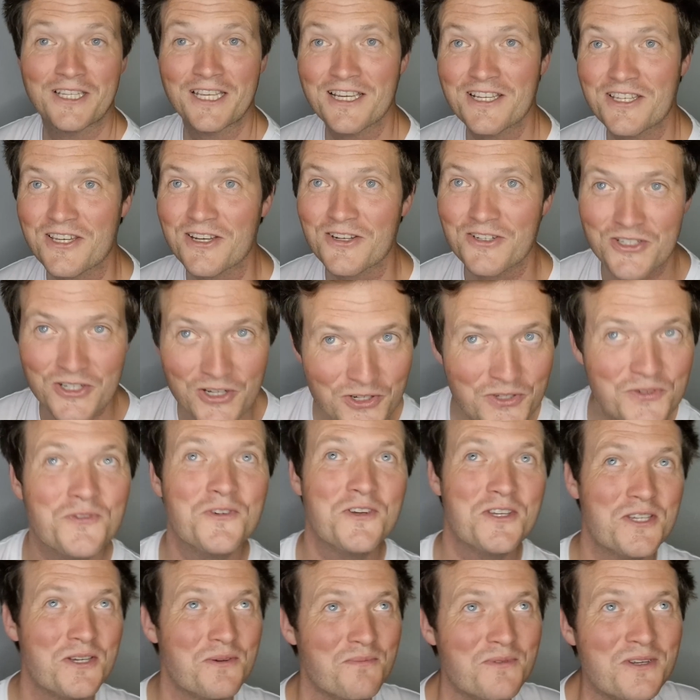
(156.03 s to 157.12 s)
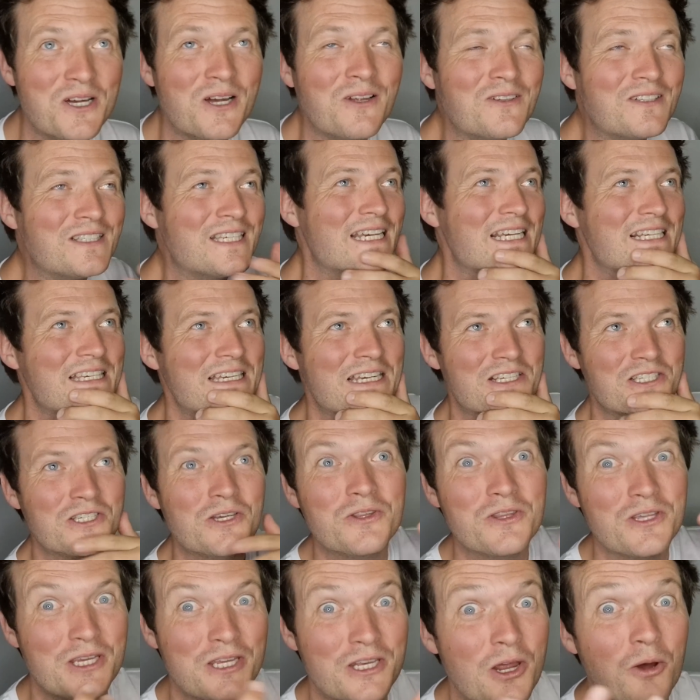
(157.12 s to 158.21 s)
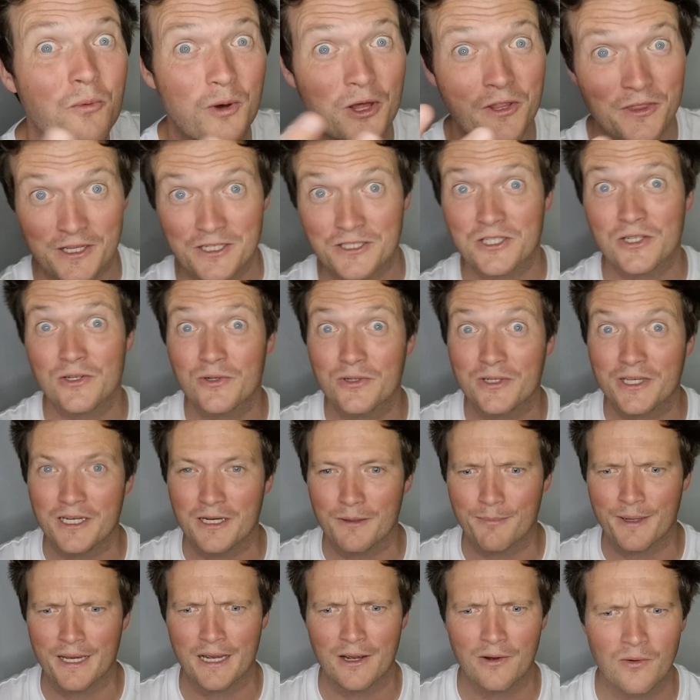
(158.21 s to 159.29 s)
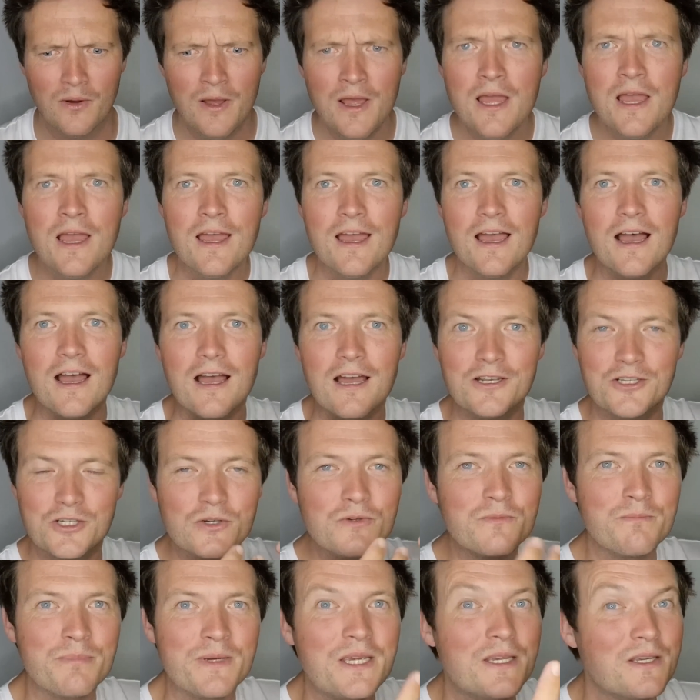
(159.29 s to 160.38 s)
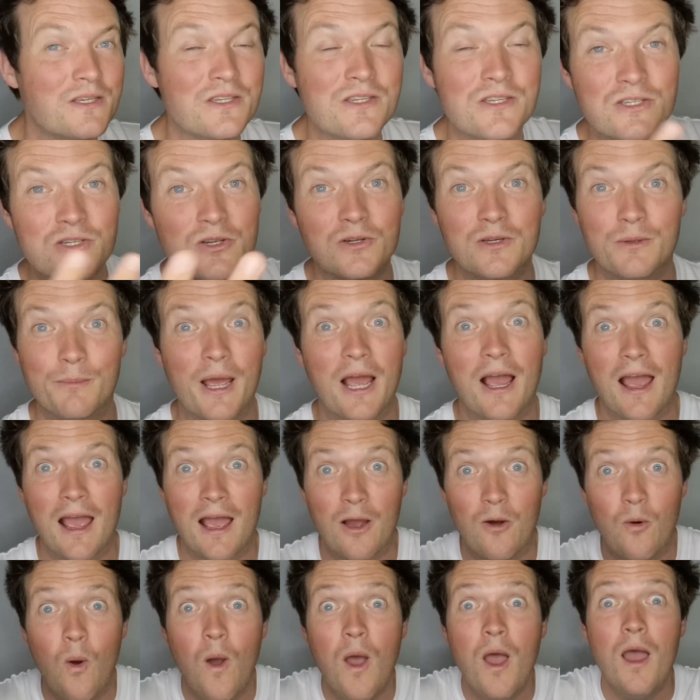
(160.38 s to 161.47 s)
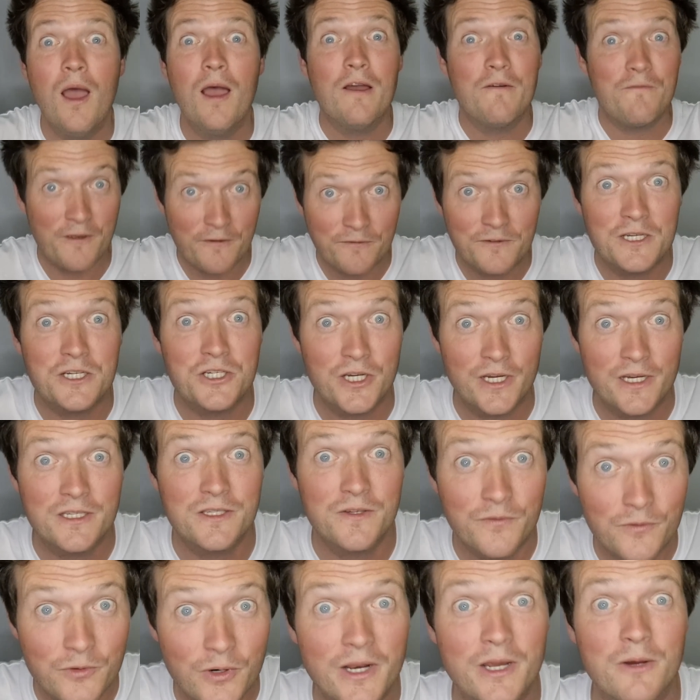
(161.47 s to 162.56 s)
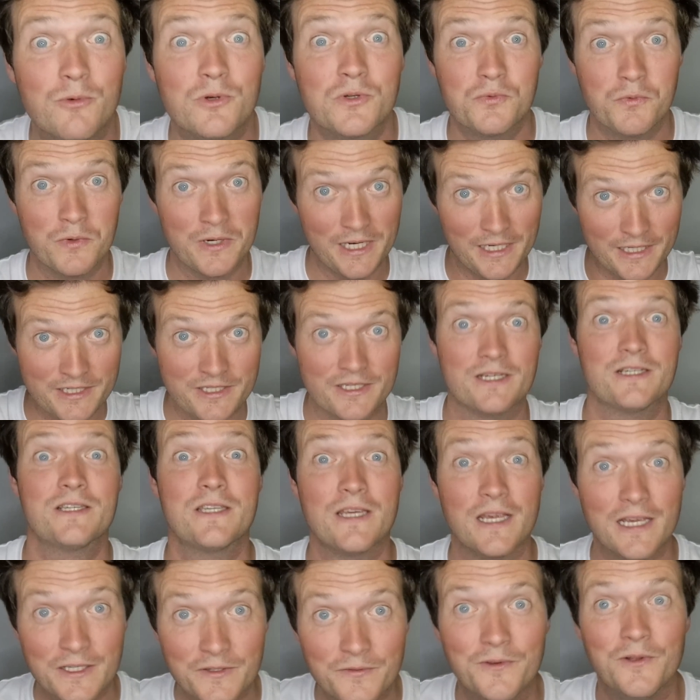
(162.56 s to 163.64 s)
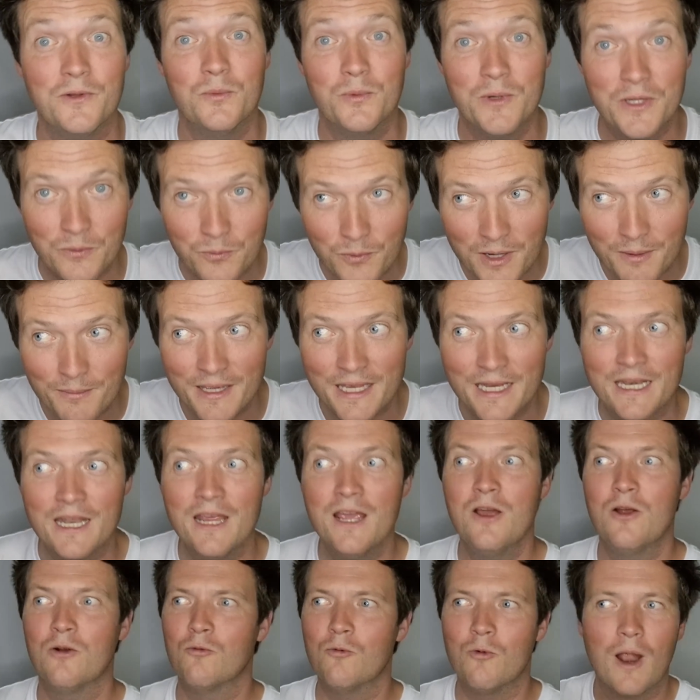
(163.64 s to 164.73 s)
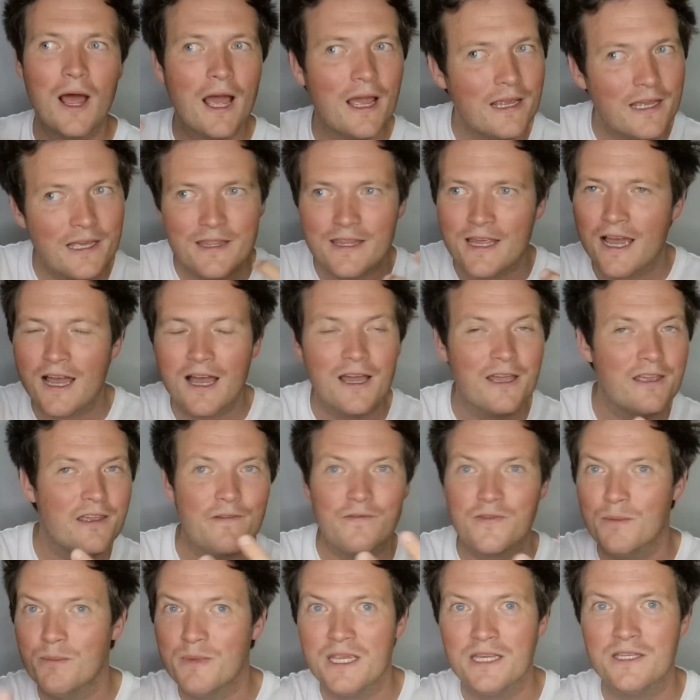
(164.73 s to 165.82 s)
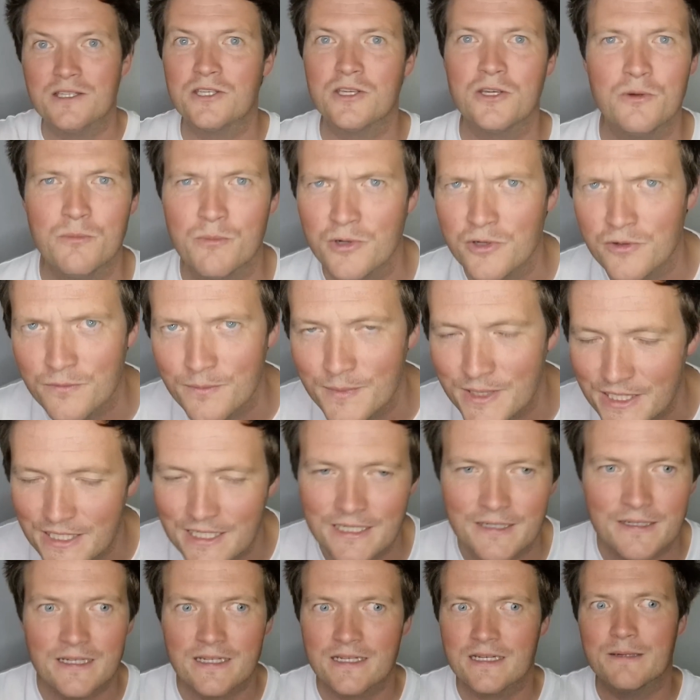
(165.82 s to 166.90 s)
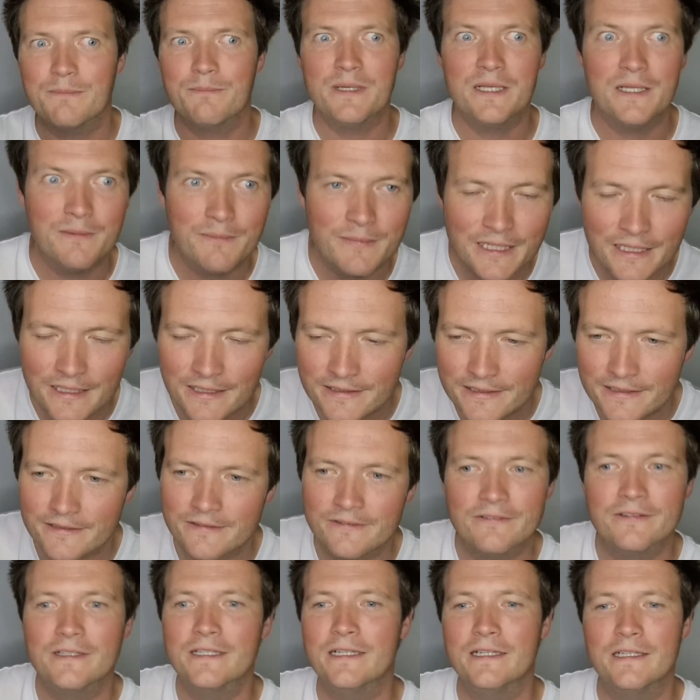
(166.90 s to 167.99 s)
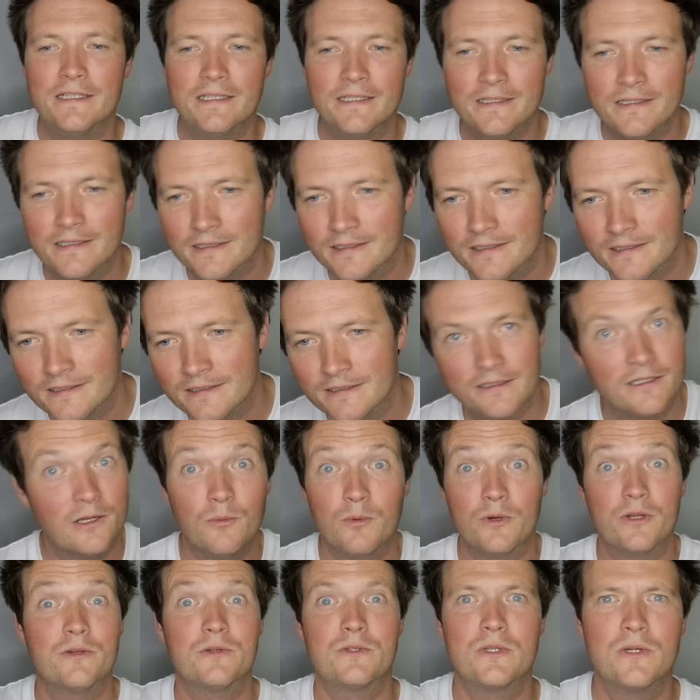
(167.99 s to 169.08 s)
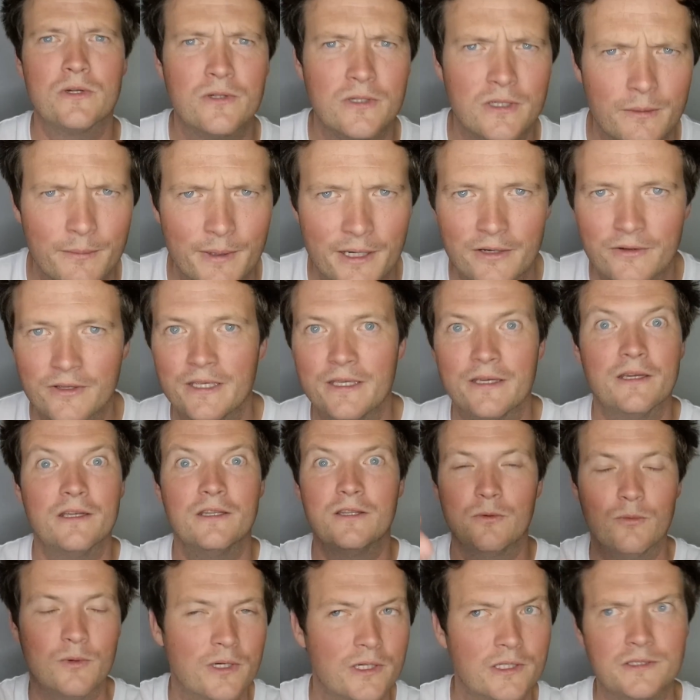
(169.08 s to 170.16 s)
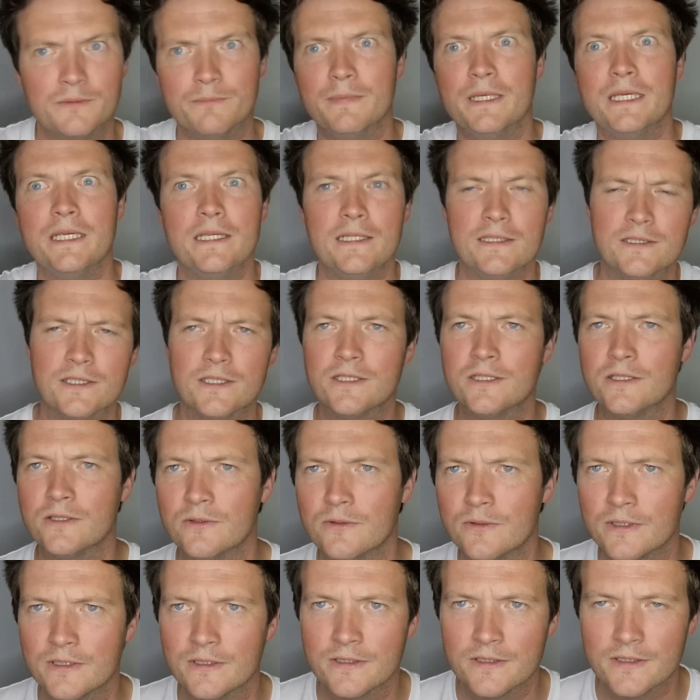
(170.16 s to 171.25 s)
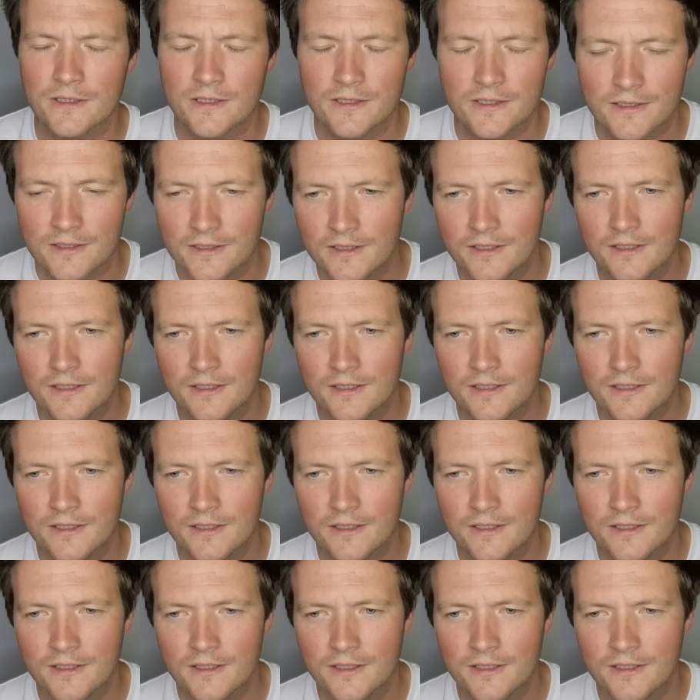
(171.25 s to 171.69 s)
okay, so just for some context here, so that you know what they're talking about, Jordan Peterson's talking about how 50 Shades of Grey was really successful with women right at the height of the Me Too movement, and Bill Maher didn't really know what he was talking about. He heard the words Me Too, and